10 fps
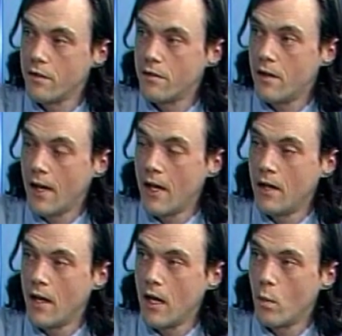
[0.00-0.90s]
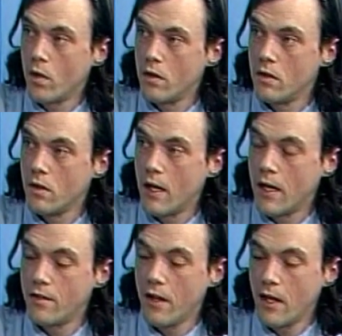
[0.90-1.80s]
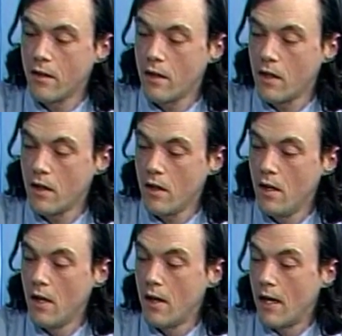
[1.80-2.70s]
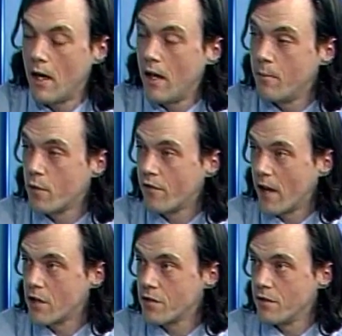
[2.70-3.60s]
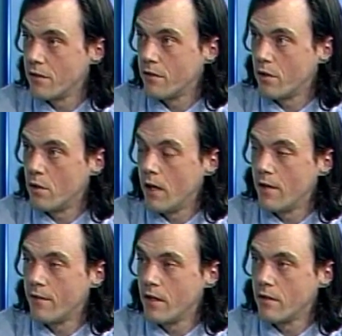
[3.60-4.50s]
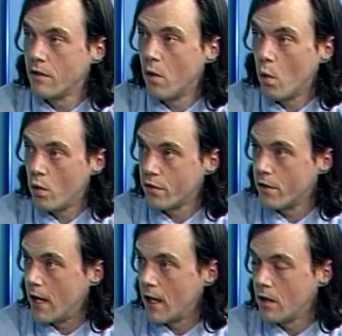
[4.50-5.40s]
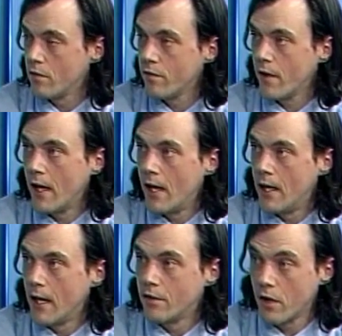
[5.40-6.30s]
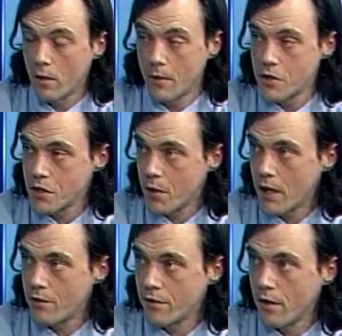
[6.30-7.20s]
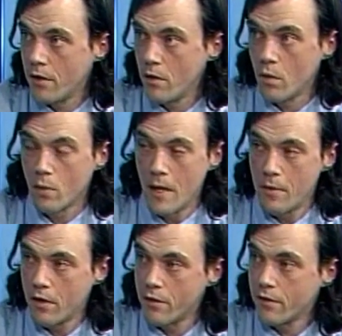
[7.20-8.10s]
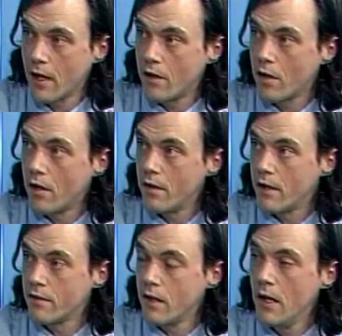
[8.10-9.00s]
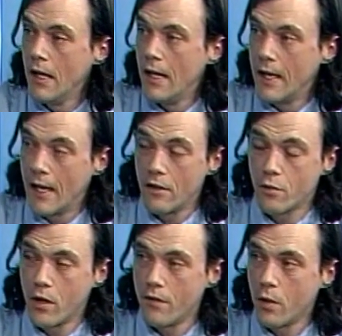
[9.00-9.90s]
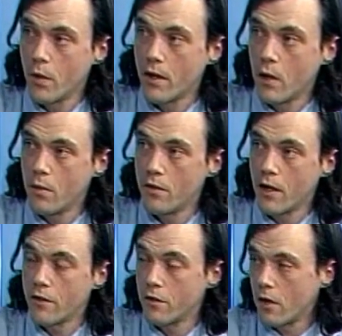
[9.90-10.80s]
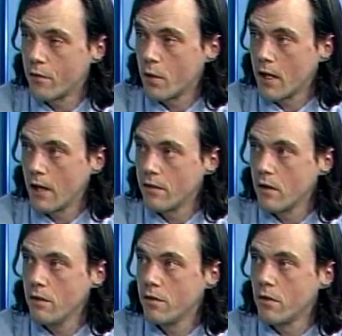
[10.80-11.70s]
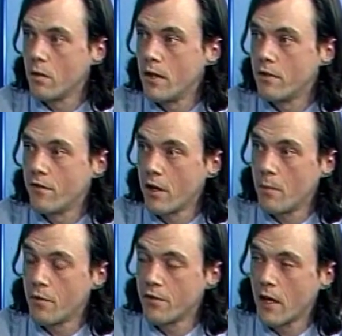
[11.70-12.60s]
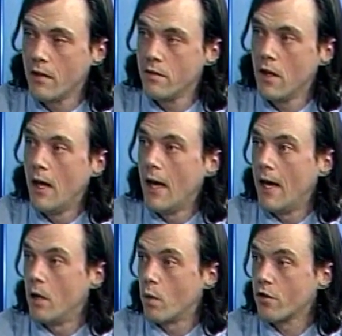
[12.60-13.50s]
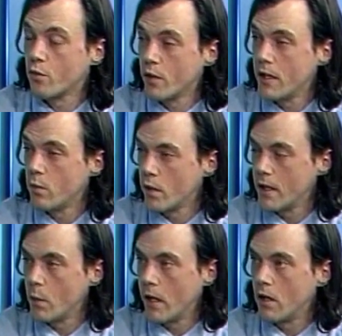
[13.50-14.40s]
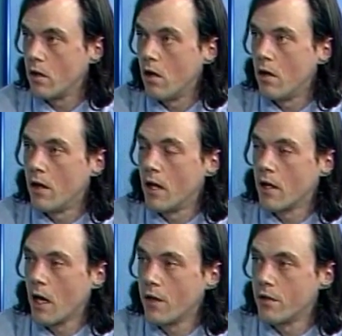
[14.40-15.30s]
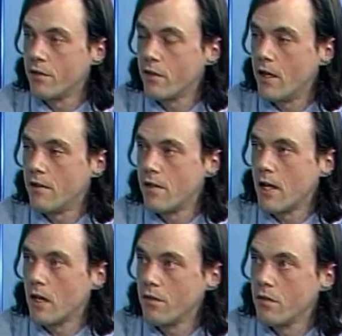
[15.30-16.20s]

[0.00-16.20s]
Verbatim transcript: does, and it will uh, take the uh, imperfections. So if it's an older negative and uh, it's got a bunch of scratches on it, or maybe your scanner got dusty, it gets rid of it without uh, software guessing. So it's very precise and it works really, really well on uh, color slides and